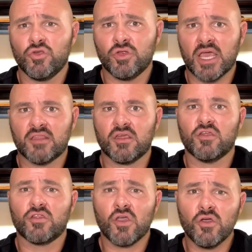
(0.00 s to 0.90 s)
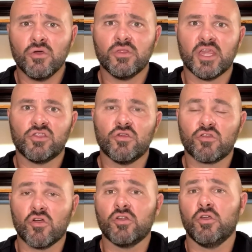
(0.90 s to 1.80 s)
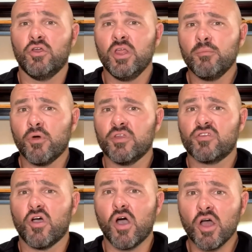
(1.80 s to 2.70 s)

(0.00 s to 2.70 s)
due date so that you start earning points